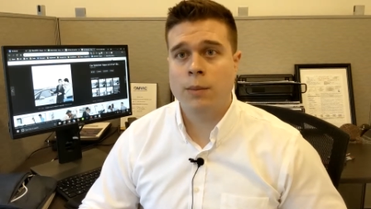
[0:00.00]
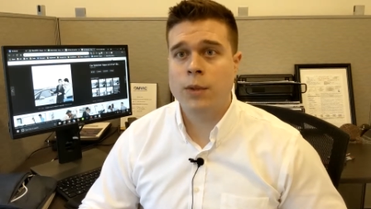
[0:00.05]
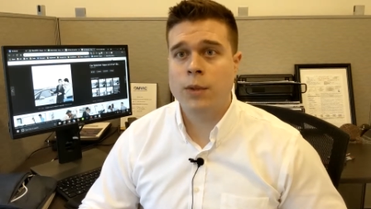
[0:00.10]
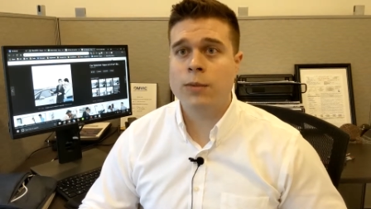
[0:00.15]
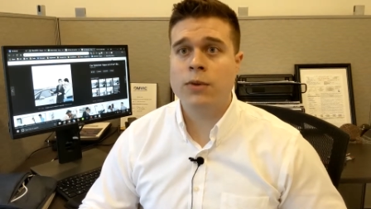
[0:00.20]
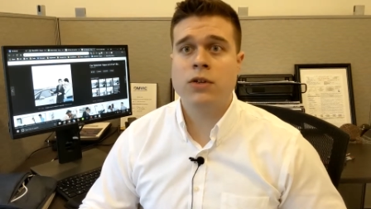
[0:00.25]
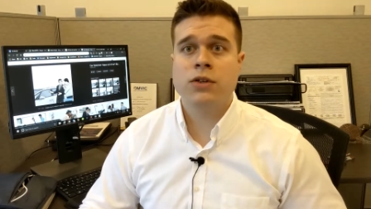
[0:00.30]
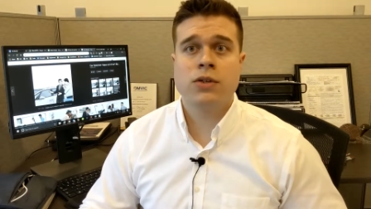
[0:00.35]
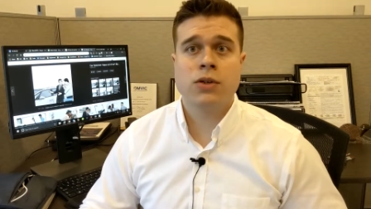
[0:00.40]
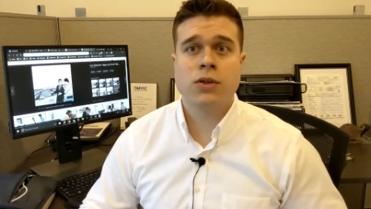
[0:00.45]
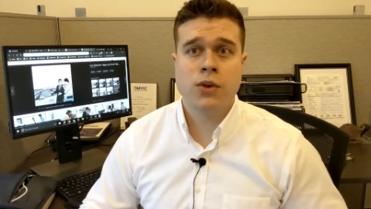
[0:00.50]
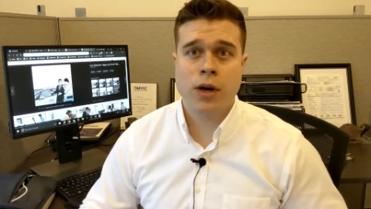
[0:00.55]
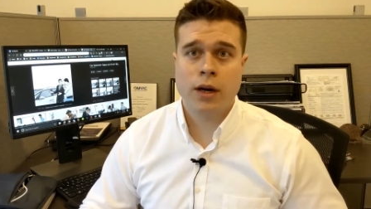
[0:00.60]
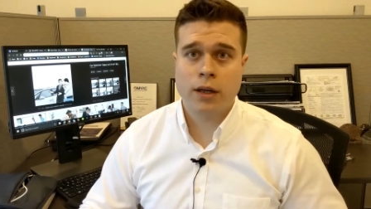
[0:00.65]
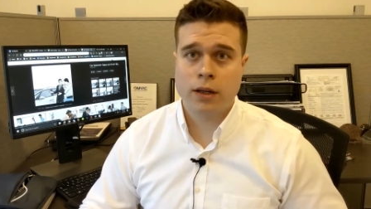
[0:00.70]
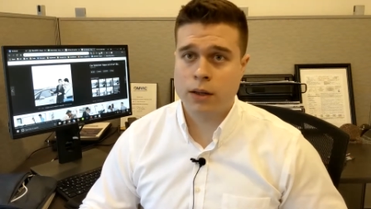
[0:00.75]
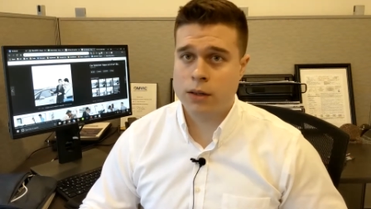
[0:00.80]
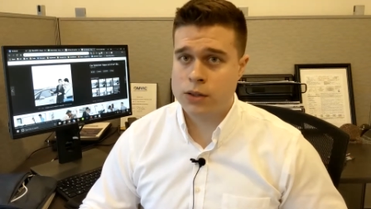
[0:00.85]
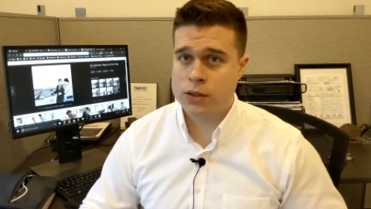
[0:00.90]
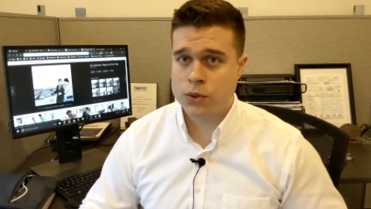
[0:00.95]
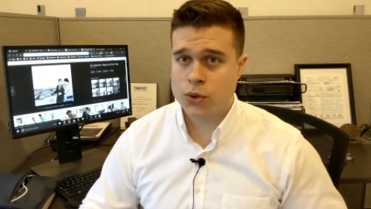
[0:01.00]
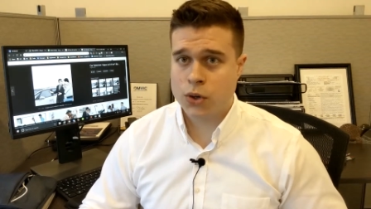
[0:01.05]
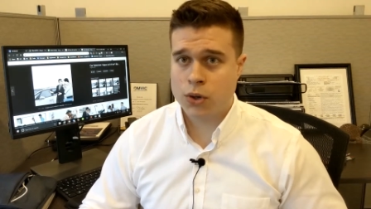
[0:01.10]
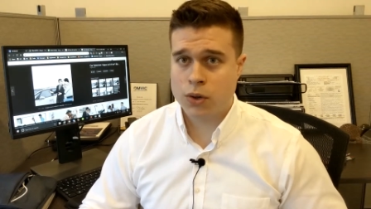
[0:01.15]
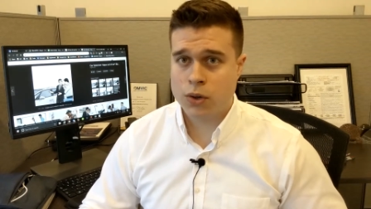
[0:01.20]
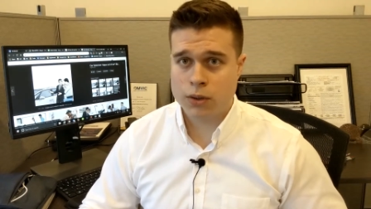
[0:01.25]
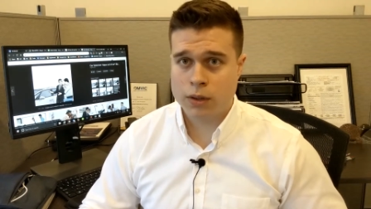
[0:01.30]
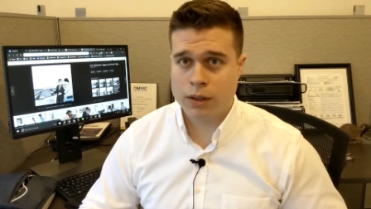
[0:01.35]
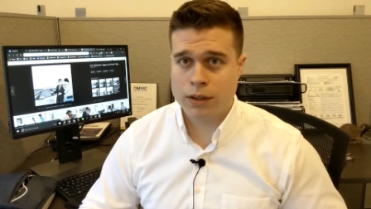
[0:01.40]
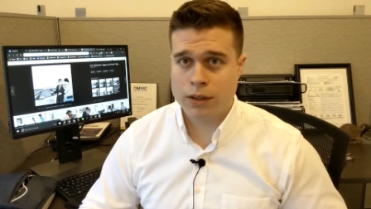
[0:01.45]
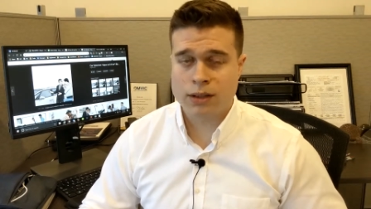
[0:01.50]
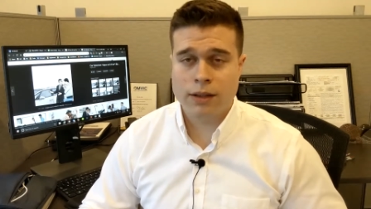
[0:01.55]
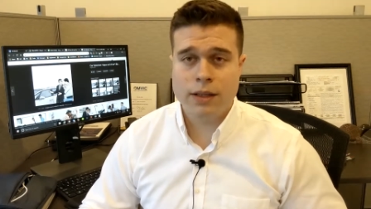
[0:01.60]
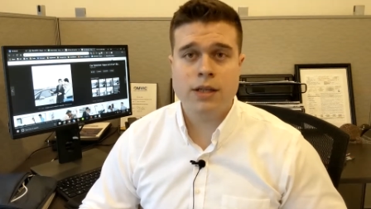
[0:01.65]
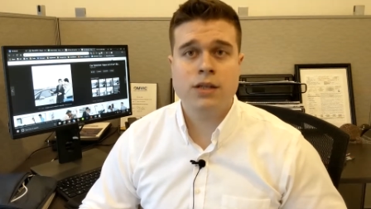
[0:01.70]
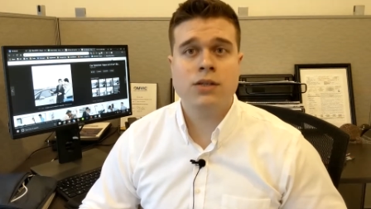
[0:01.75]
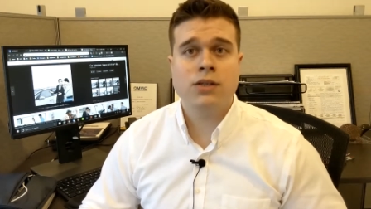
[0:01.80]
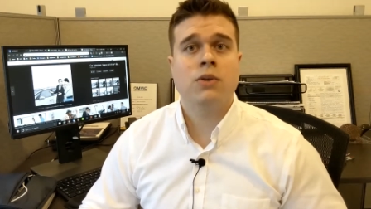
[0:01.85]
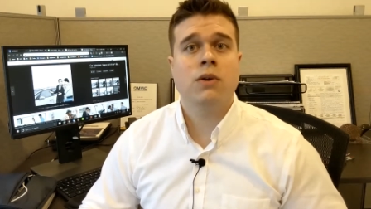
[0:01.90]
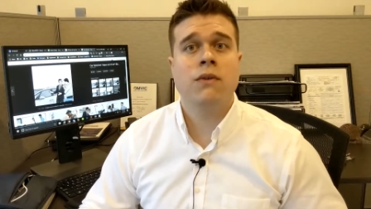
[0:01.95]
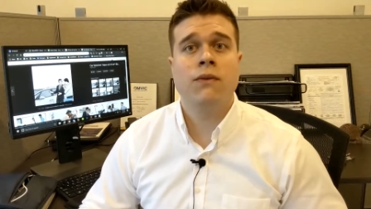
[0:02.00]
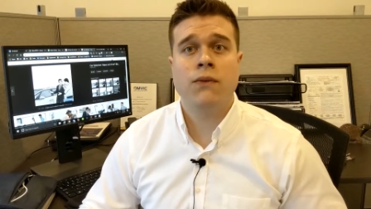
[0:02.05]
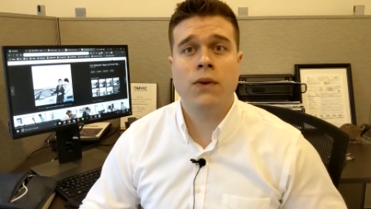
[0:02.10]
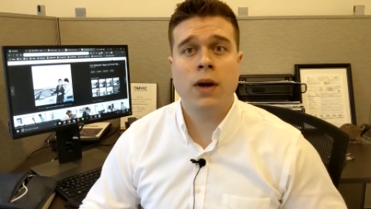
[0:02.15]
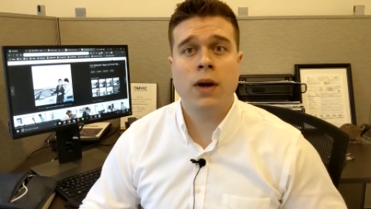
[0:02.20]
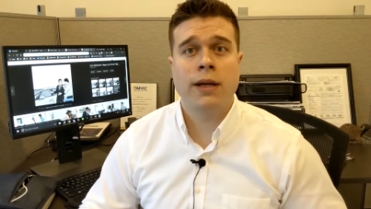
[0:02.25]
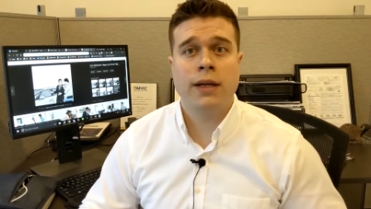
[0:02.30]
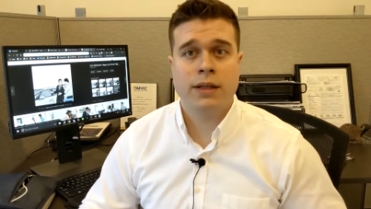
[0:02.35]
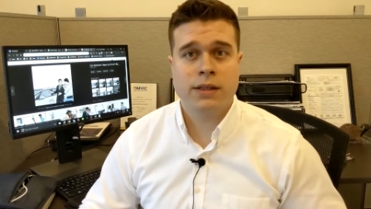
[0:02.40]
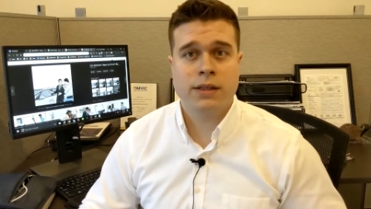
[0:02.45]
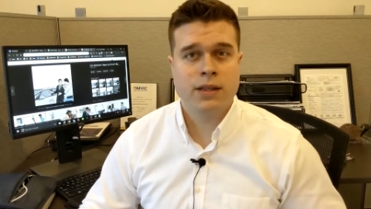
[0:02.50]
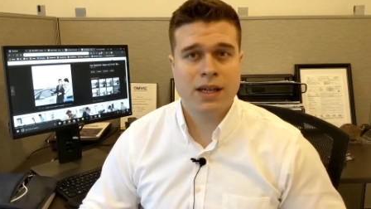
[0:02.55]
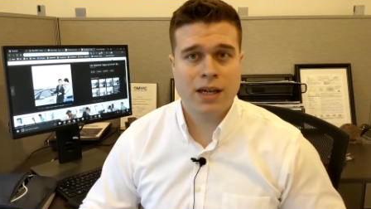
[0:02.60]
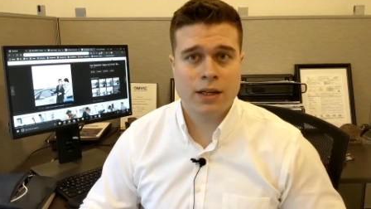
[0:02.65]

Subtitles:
Maybe there's a credit because you're currently in a lease or a finance.